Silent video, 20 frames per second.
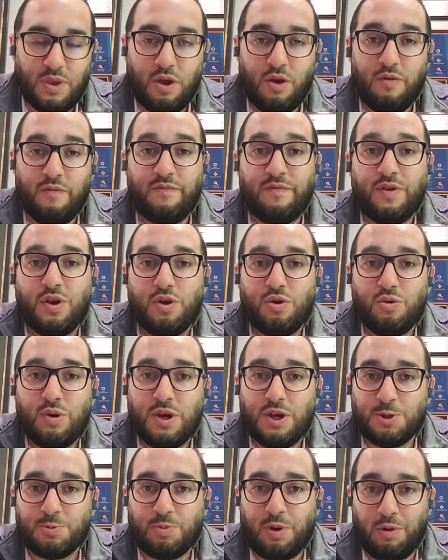view
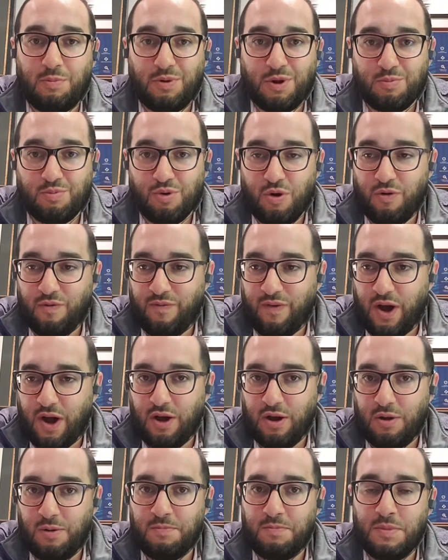his public
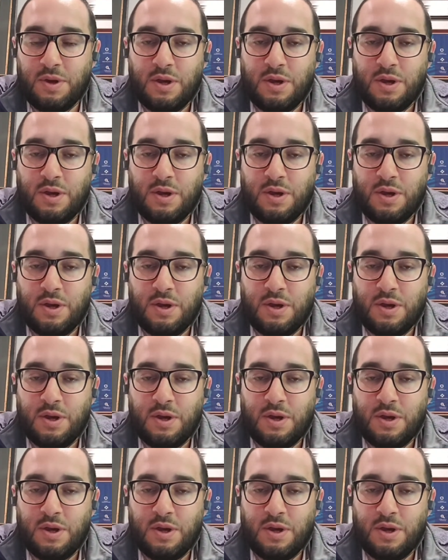profile.